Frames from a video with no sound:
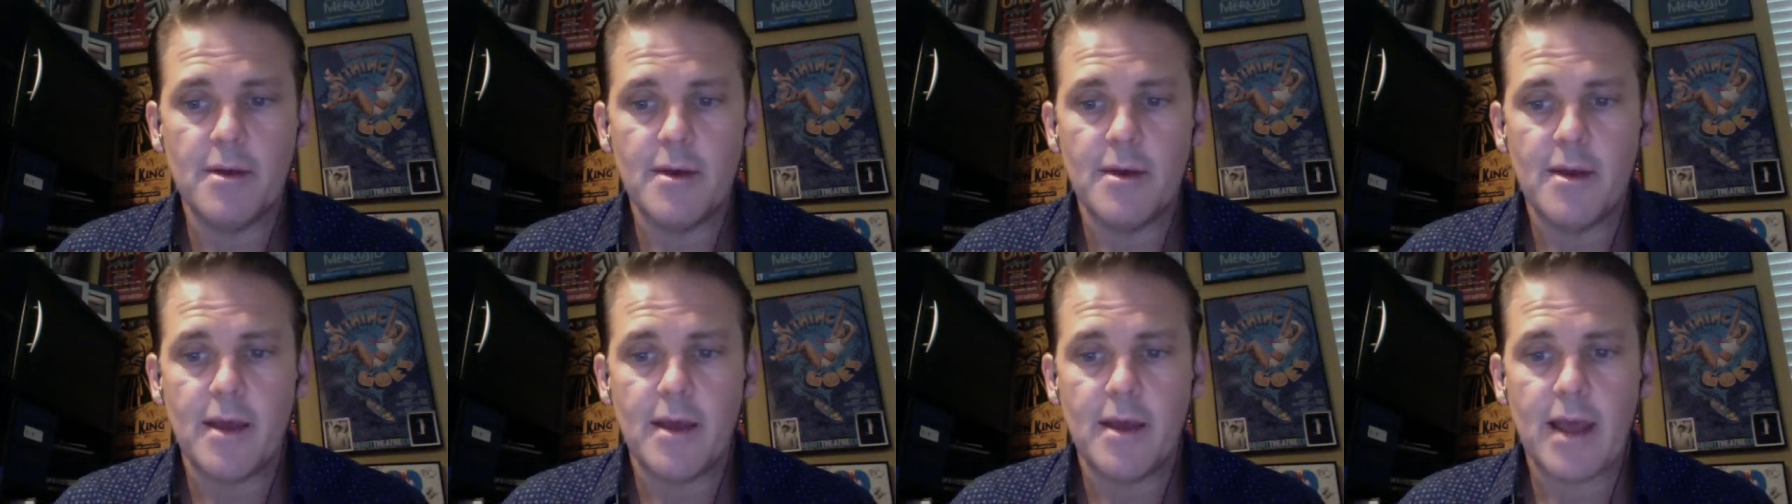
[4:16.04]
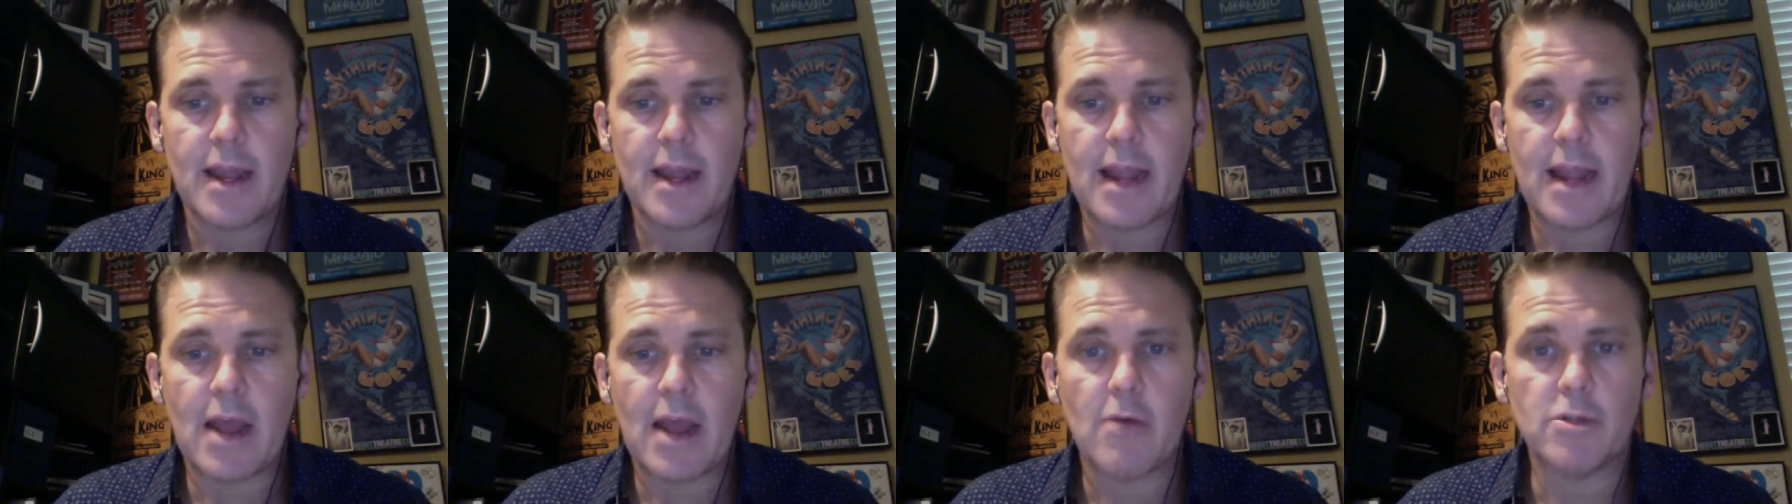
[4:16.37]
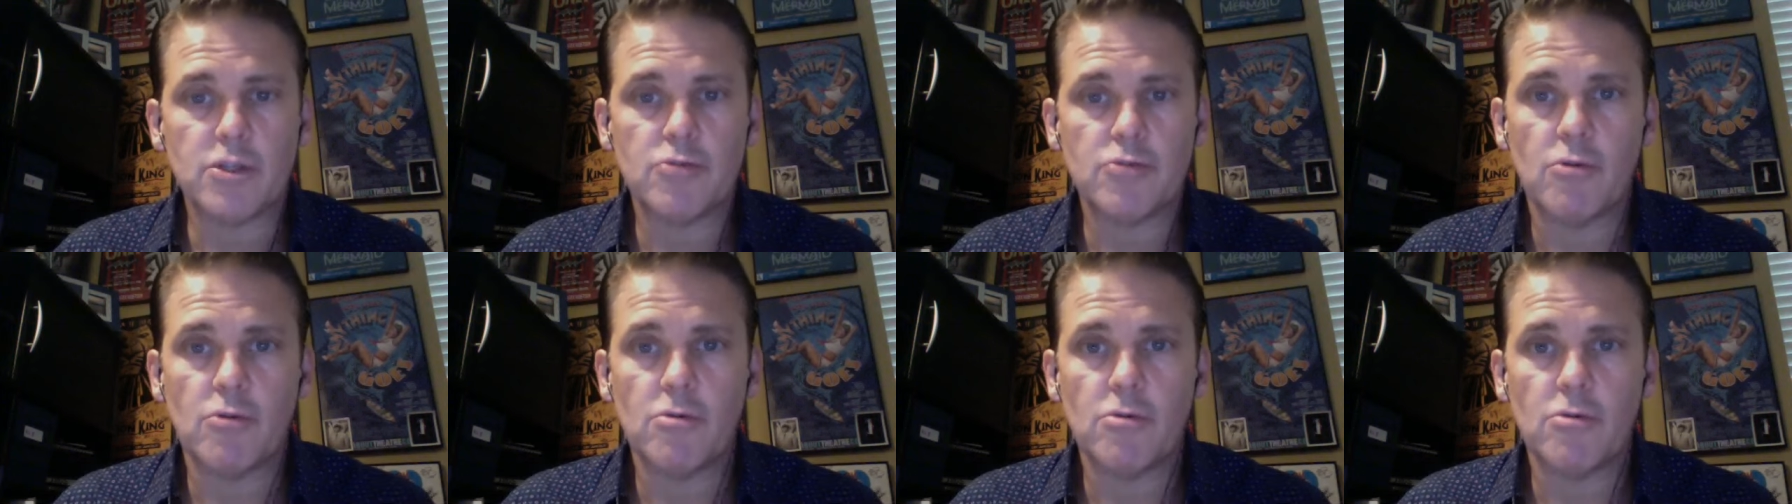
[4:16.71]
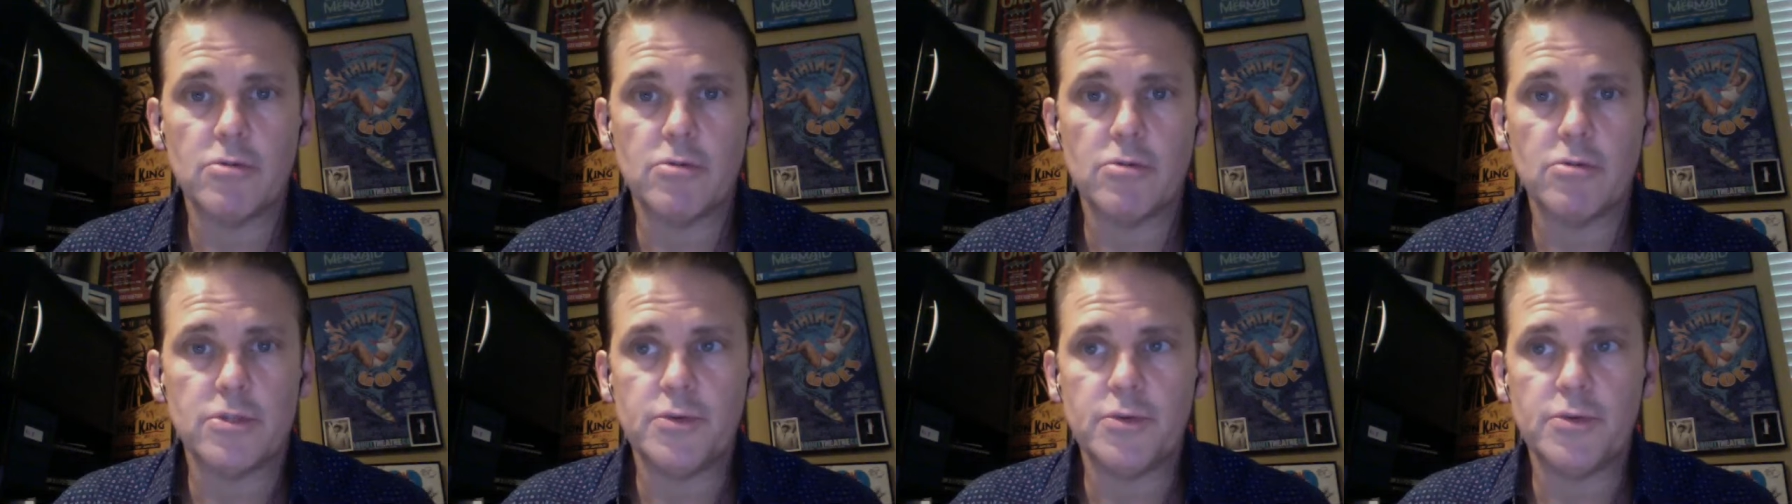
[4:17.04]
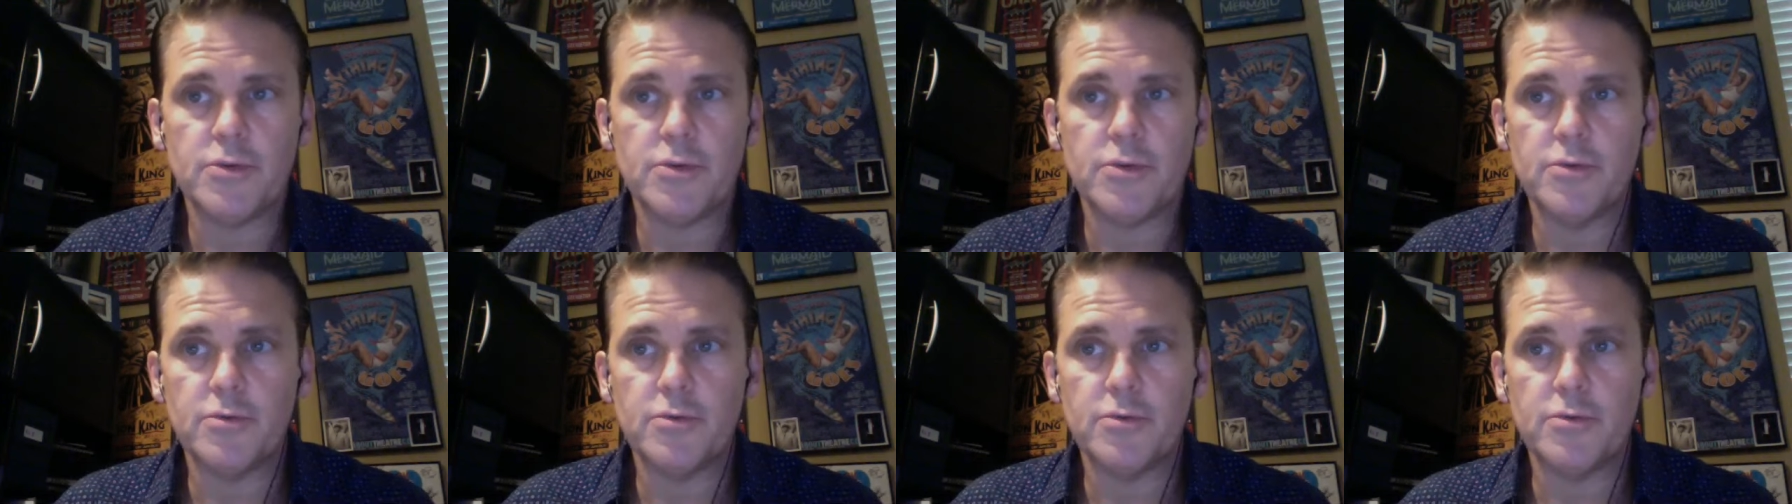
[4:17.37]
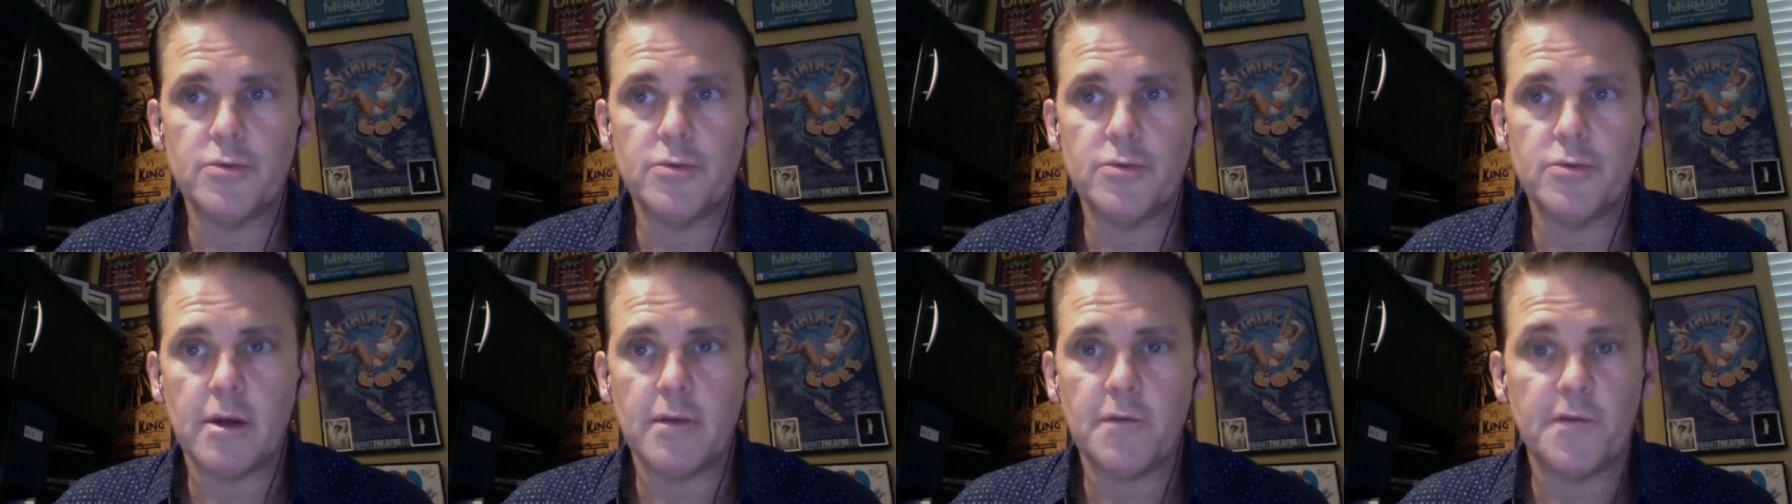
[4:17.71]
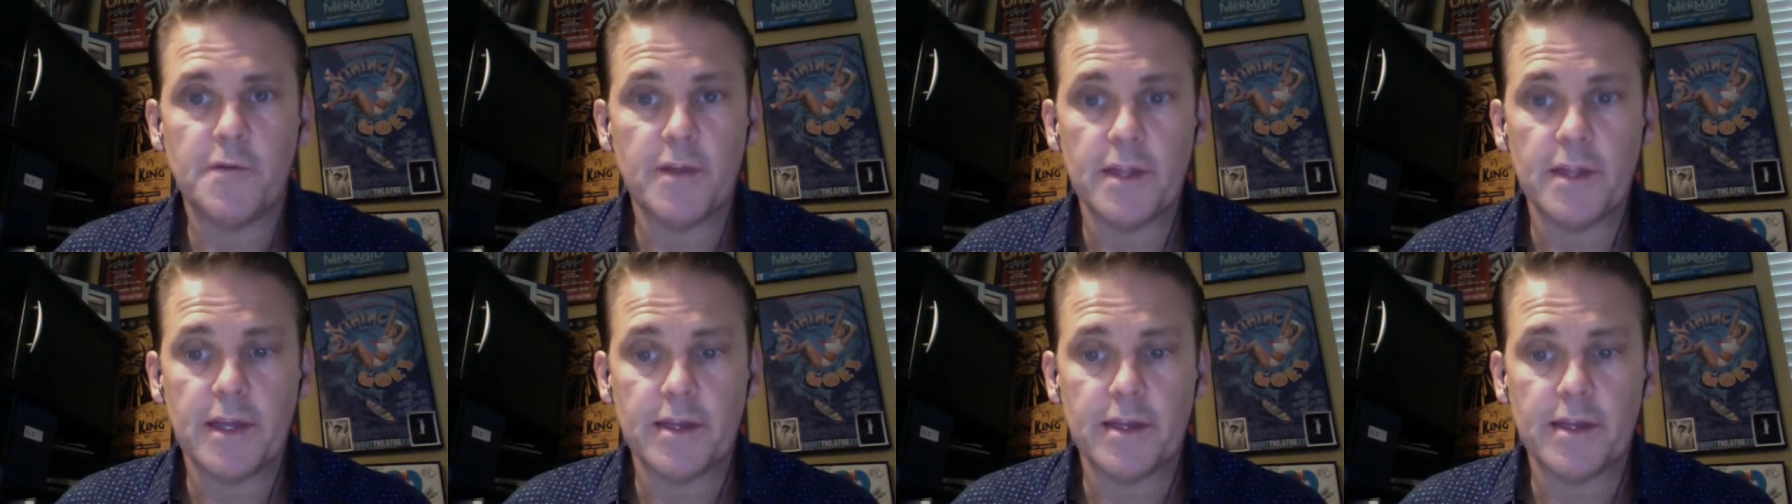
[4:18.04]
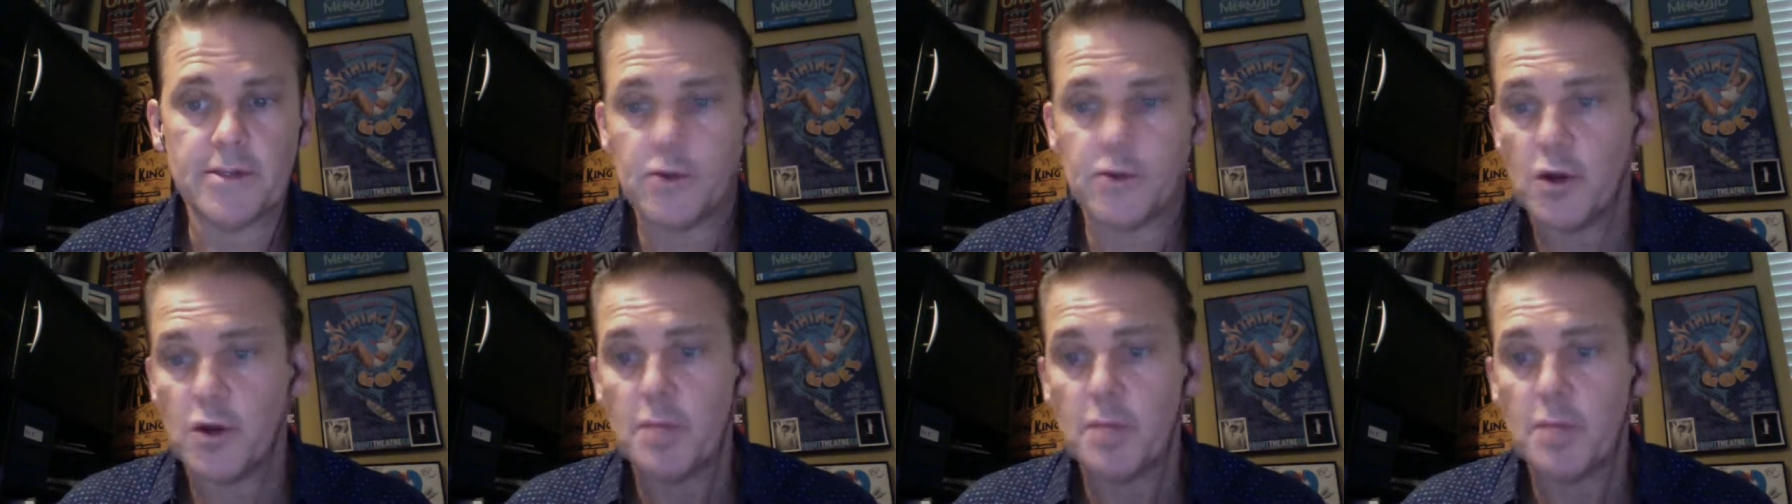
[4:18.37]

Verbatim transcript: and now it's grown to uh, filling,